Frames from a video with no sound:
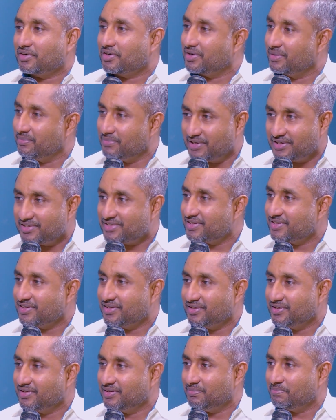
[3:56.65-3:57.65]

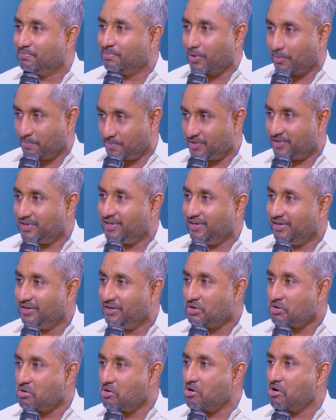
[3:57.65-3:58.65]
commercial property,
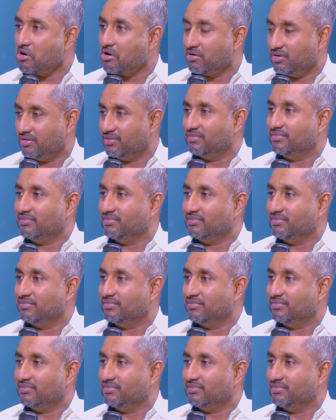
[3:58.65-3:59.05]
or